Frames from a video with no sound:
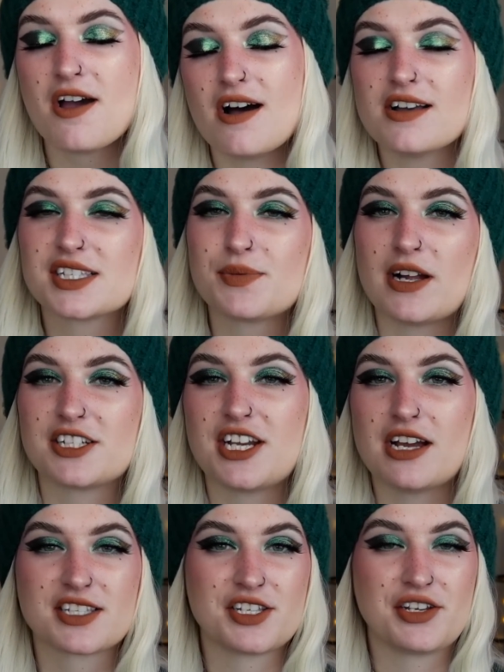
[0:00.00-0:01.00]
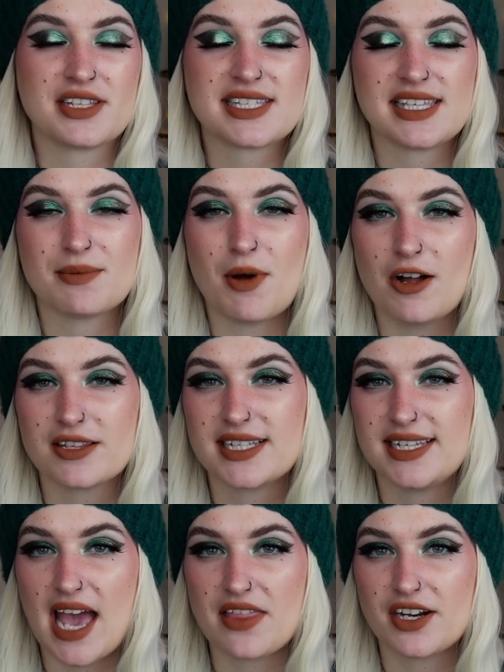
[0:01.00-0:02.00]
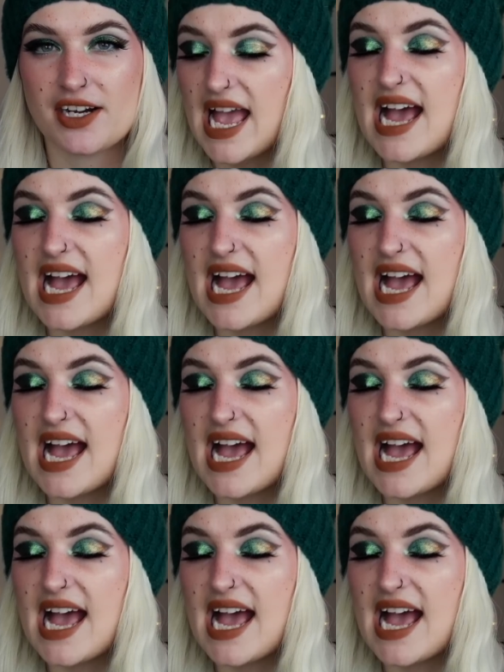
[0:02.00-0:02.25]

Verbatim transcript: all swatched out so you can see them all together.